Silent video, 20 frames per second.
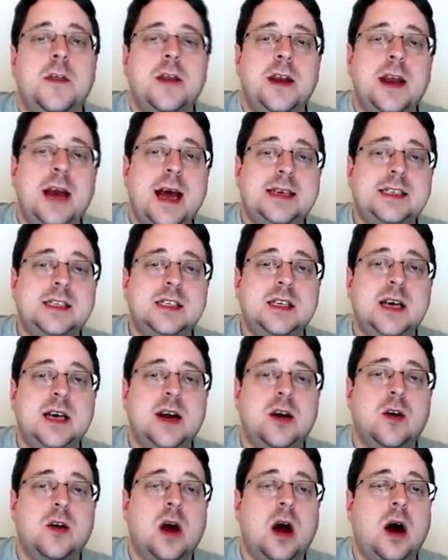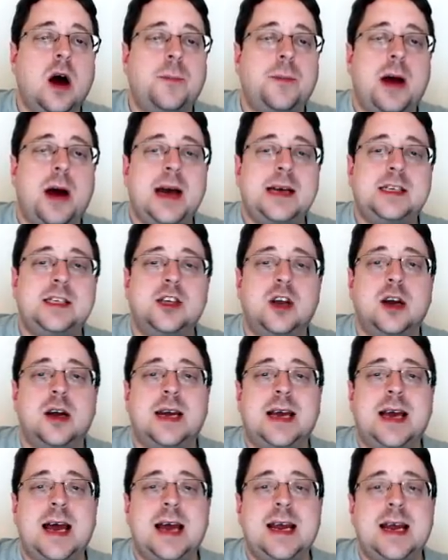The next layer up, I
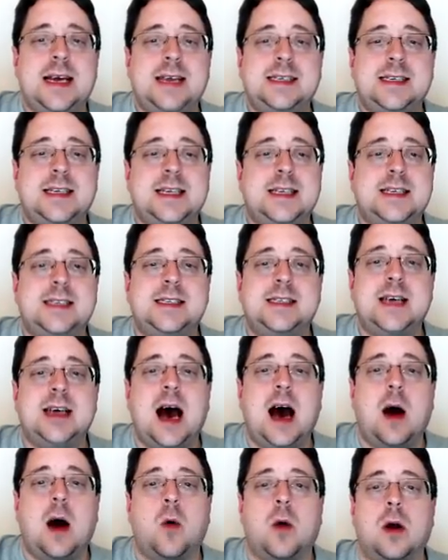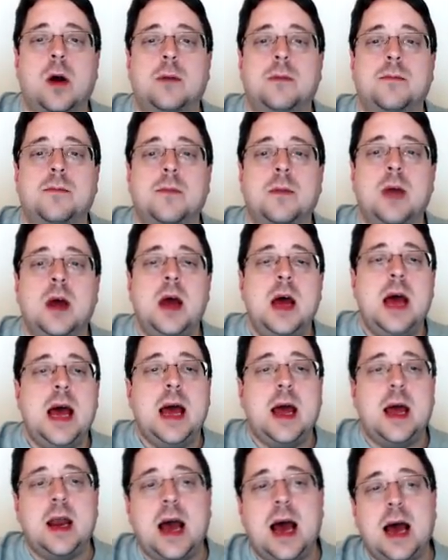start getting into this tower.
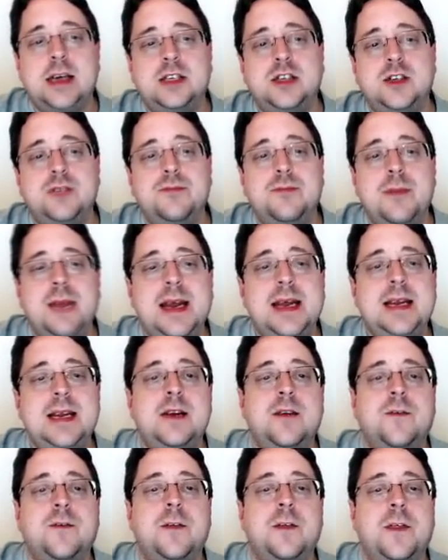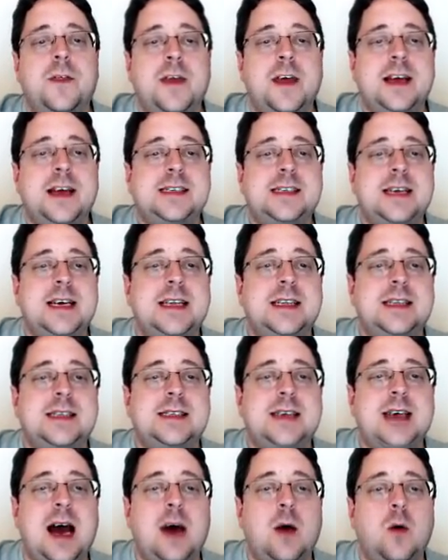And I do many different things in the
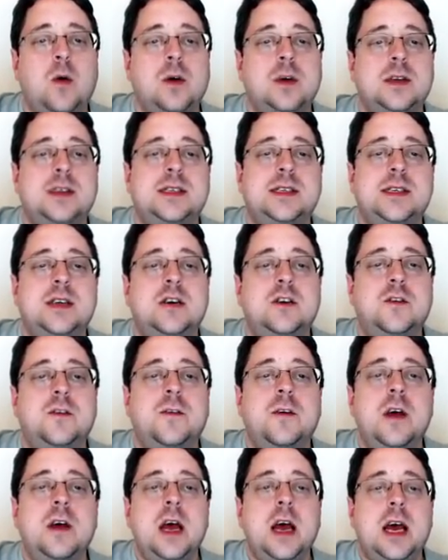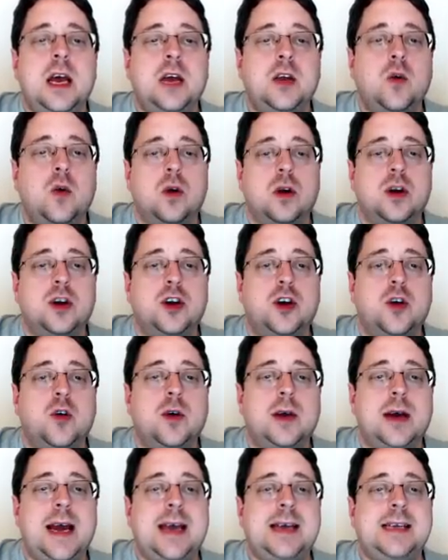tower itself in order to
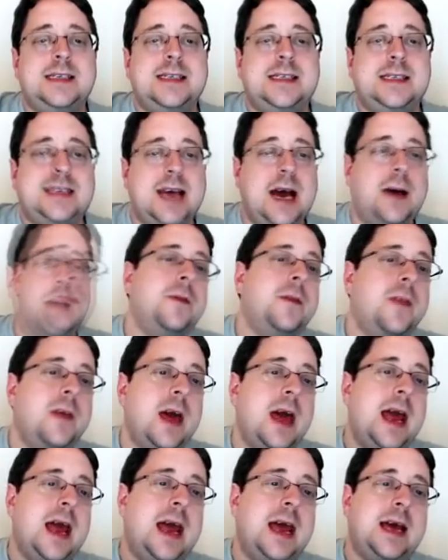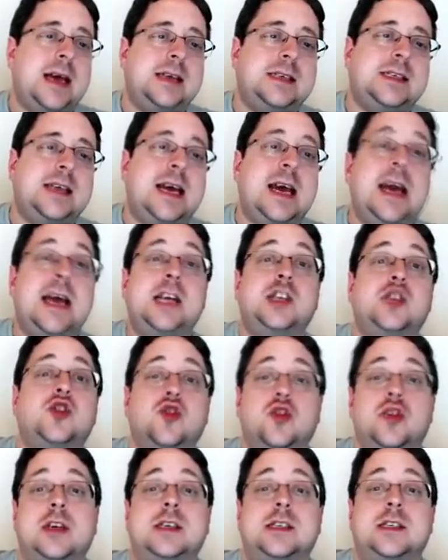create depth and
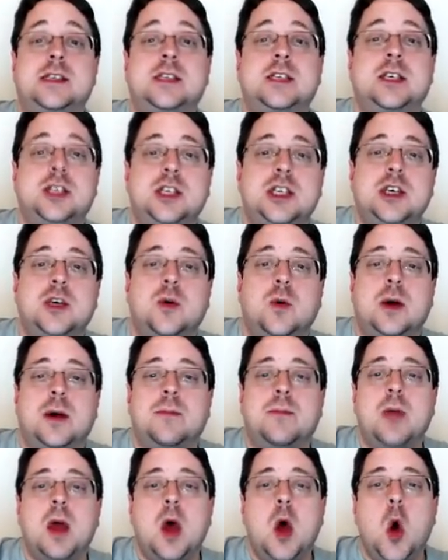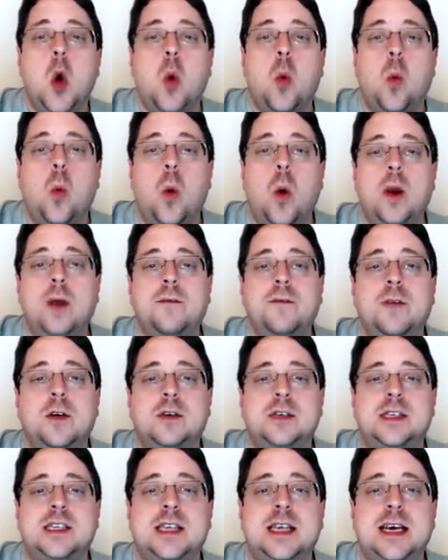interest to it. One of
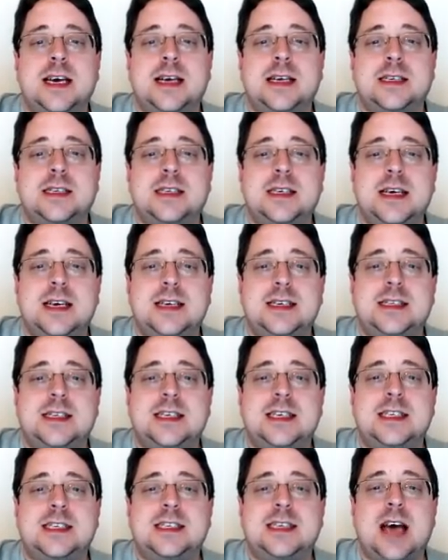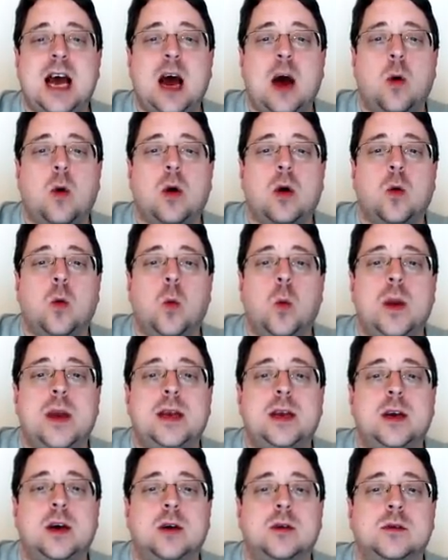those things is this tower
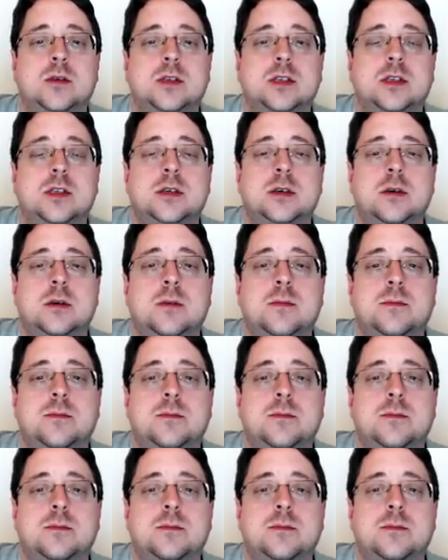windows.